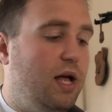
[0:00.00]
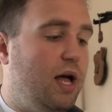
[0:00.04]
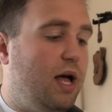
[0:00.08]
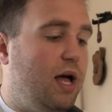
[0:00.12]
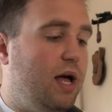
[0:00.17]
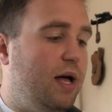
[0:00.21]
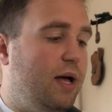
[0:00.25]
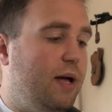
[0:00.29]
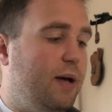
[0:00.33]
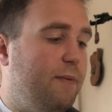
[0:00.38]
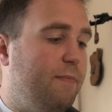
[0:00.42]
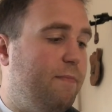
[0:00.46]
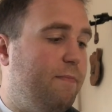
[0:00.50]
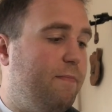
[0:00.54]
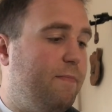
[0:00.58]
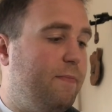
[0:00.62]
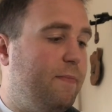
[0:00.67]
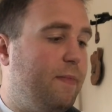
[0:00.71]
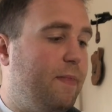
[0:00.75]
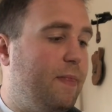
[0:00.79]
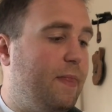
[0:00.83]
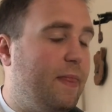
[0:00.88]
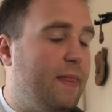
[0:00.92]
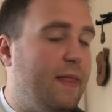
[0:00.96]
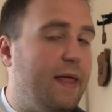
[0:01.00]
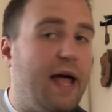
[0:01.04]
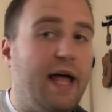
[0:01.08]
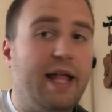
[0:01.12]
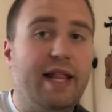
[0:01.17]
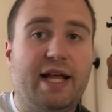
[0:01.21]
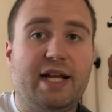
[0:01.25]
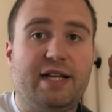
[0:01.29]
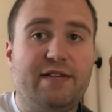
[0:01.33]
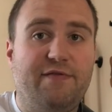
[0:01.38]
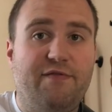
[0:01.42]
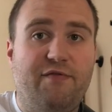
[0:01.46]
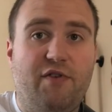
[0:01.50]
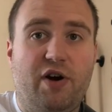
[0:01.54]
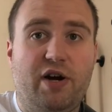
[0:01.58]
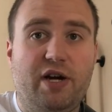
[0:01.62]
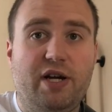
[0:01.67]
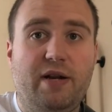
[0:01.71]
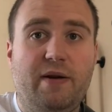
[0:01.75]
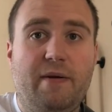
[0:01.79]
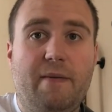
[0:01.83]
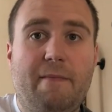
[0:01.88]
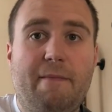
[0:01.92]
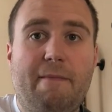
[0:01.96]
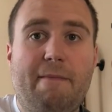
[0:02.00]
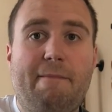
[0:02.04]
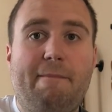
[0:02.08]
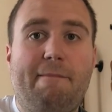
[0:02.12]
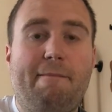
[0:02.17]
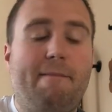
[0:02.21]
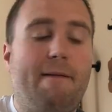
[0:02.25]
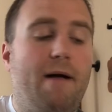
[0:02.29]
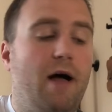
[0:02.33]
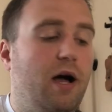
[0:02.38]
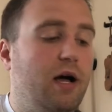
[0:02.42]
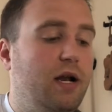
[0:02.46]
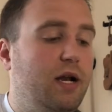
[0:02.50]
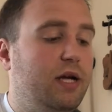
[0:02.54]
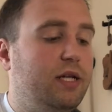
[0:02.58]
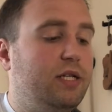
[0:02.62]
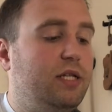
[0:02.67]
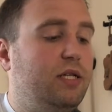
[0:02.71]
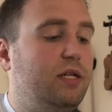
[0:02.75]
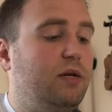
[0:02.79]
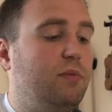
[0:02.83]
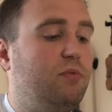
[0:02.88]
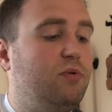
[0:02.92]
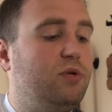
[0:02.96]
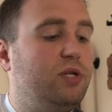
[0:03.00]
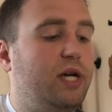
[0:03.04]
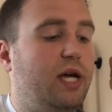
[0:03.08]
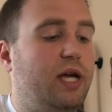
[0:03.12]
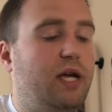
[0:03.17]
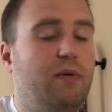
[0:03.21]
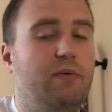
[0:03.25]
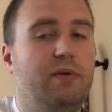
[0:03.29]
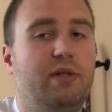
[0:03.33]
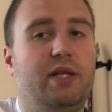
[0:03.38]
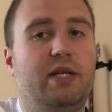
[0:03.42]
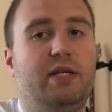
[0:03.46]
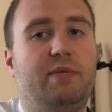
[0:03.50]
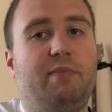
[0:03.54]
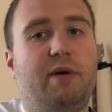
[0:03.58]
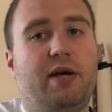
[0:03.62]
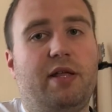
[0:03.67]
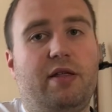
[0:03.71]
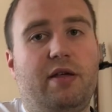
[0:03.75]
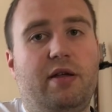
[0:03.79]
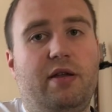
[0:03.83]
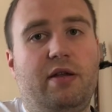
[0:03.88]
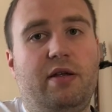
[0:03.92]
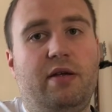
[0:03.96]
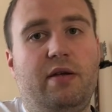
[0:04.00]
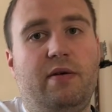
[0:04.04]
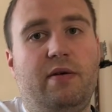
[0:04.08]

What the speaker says: and that's fine. I like to double check it with this method